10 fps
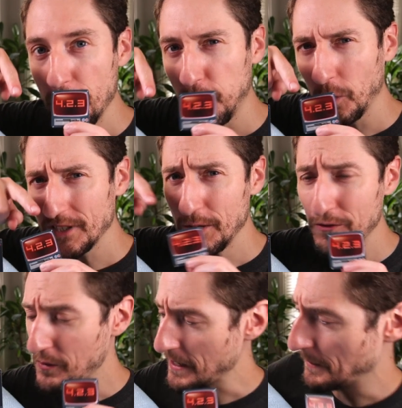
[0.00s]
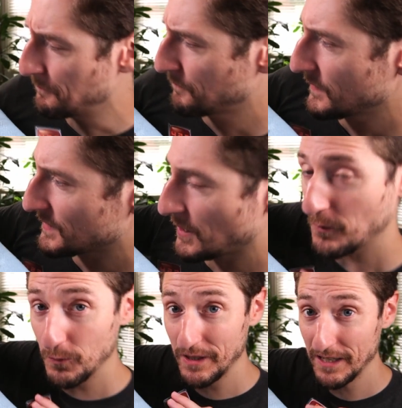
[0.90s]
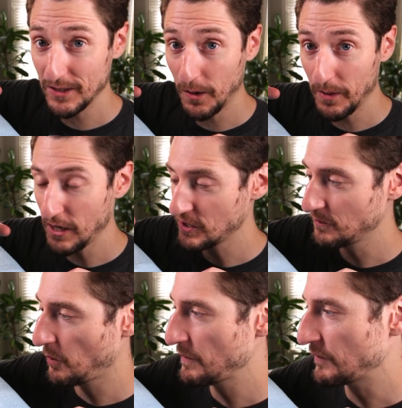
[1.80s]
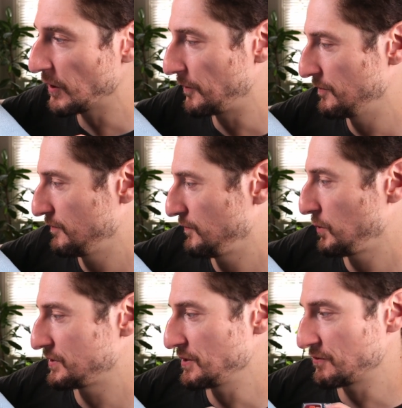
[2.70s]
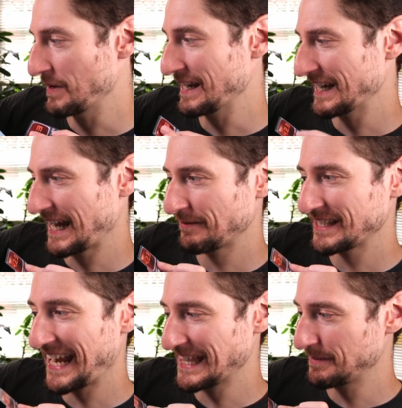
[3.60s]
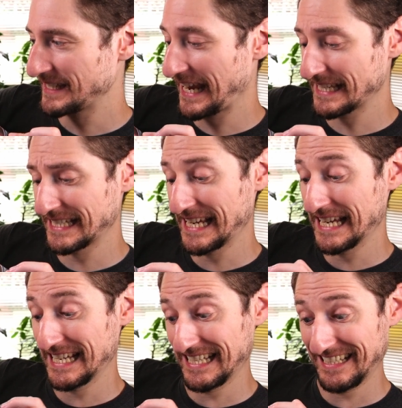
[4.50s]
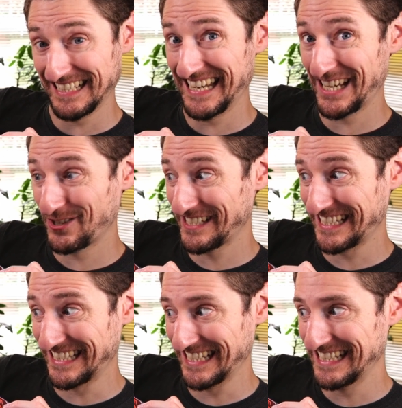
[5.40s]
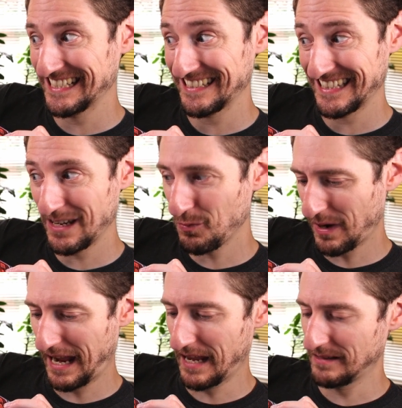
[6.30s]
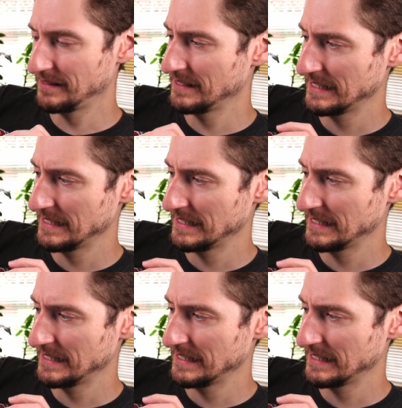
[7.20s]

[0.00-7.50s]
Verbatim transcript: 423. So with this combination of what we've got, 423, I'd have to get them to guess electricity, then whale,